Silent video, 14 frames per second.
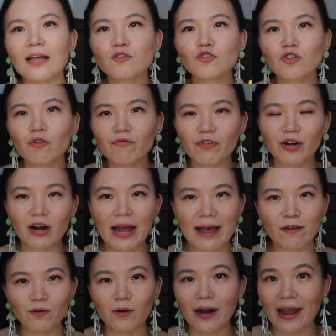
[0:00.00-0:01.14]
And don't
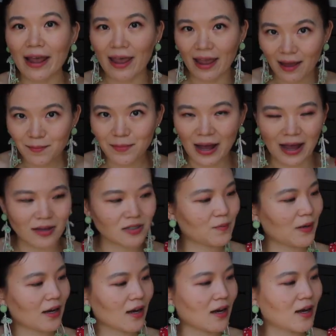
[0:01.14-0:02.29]
forget your handbags,
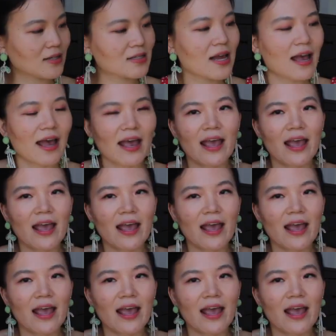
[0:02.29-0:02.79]
because